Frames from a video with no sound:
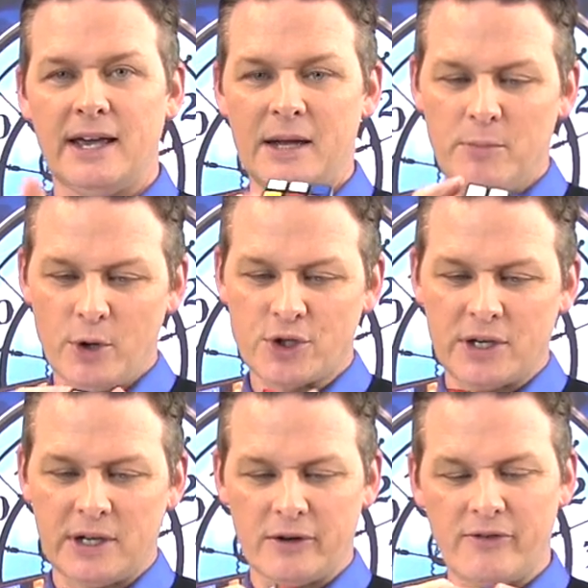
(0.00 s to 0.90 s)
in
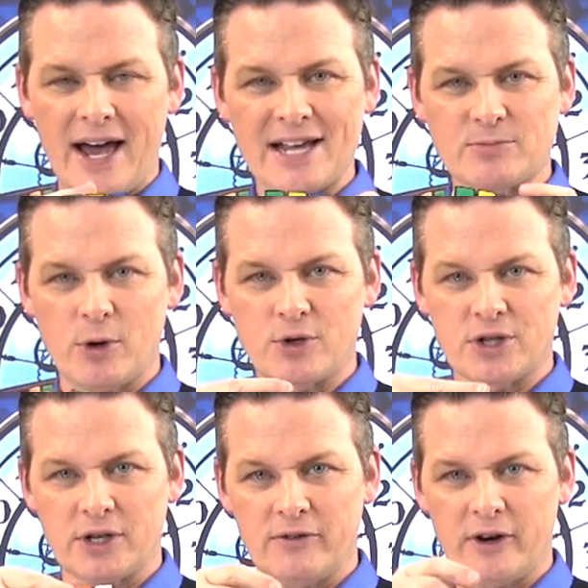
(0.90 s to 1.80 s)
motion here, fast
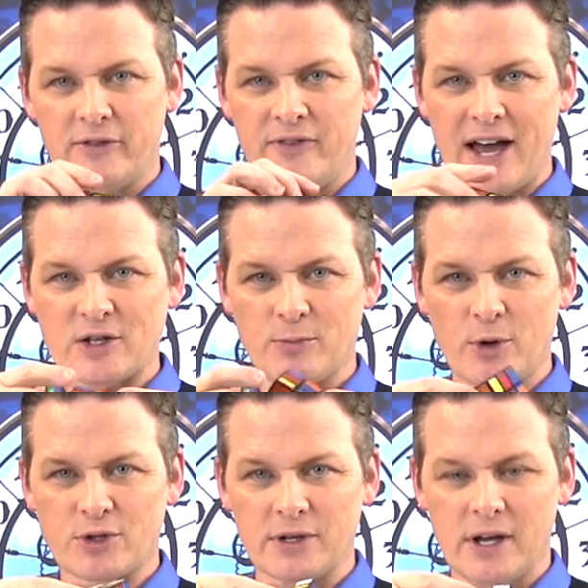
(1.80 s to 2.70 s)
motion here, very fast
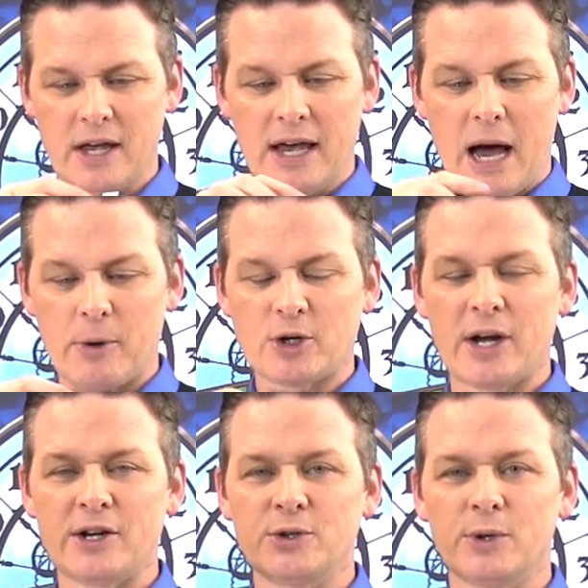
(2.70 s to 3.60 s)
motion. I'm going to
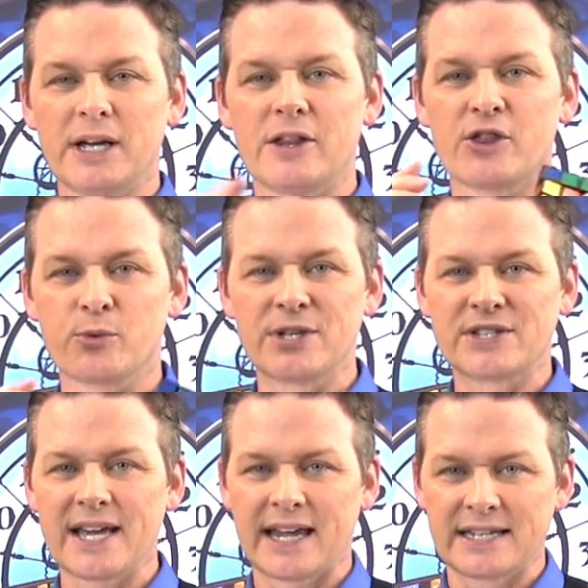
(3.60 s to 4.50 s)
try to do it in three
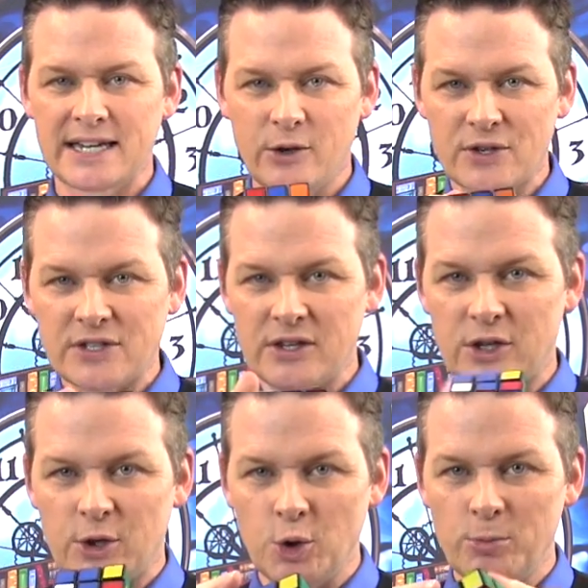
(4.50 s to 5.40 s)
seconds. Now you can see the
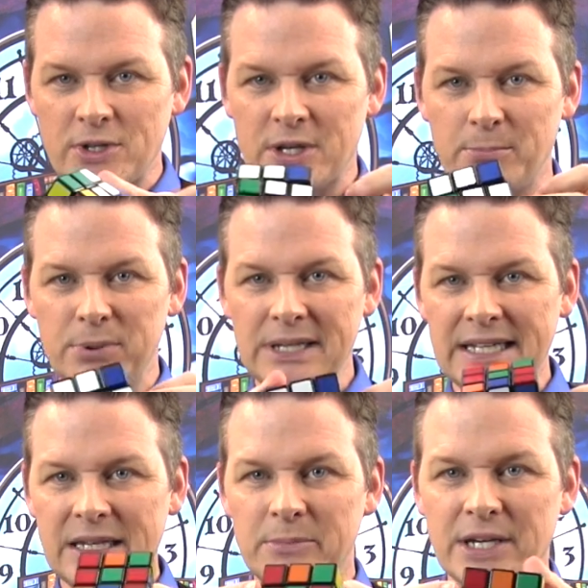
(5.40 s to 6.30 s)
cube is
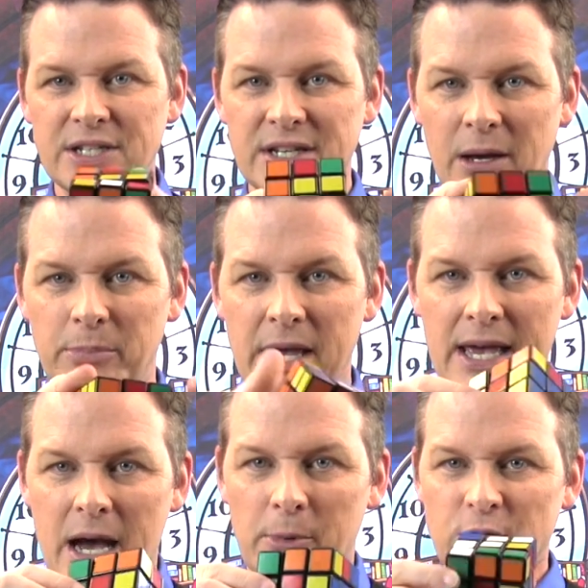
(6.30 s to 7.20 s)
completely mixed up.
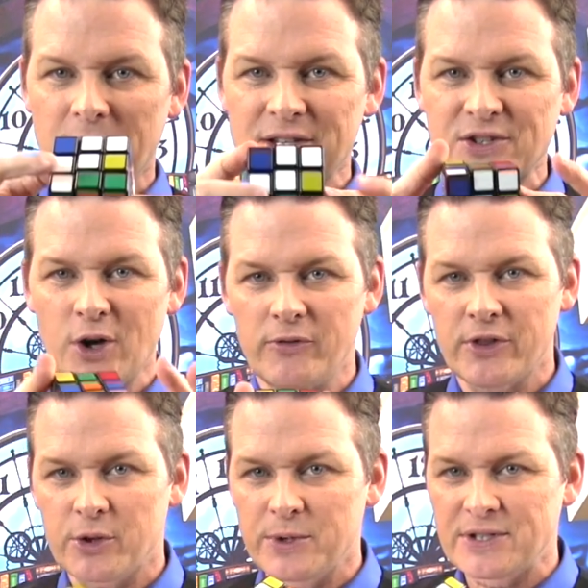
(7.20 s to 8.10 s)
I'm going to try to solve it
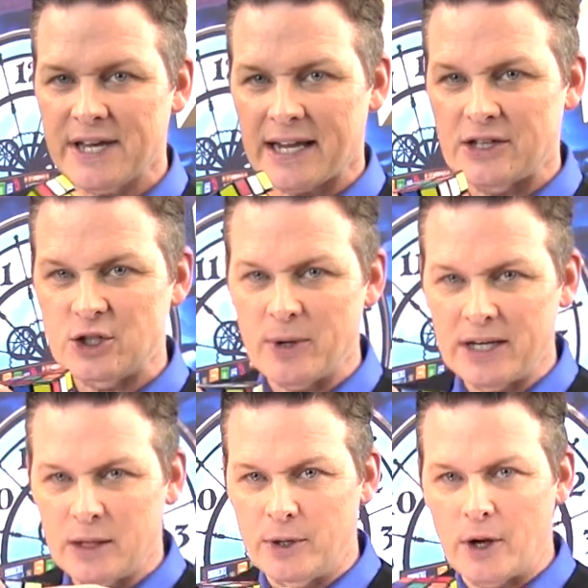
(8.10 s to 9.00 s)
in three seconds. You
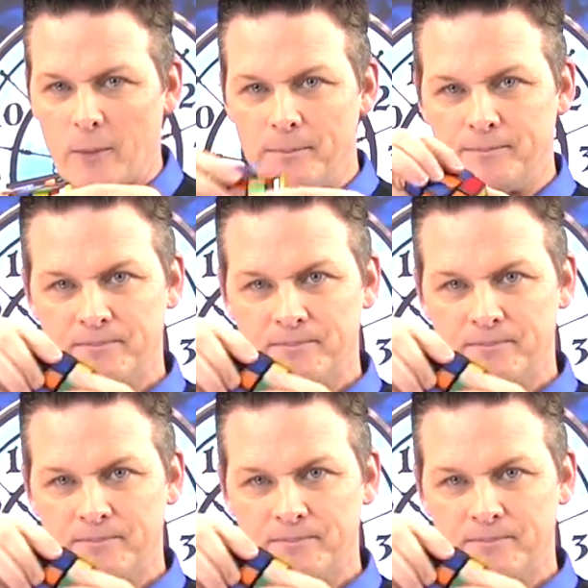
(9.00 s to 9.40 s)
ready? Here we go.